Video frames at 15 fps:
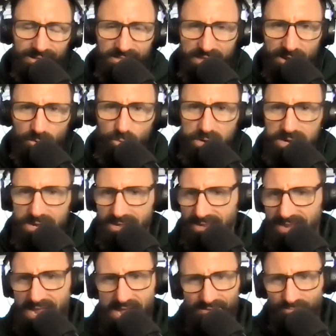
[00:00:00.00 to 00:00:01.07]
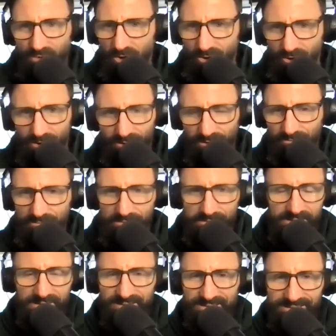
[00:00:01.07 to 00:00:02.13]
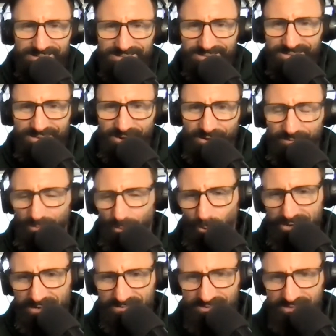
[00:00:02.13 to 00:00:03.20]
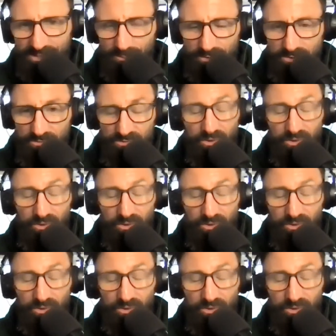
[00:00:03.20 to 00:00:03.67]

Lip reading: that week and have all of the workouts that he would do.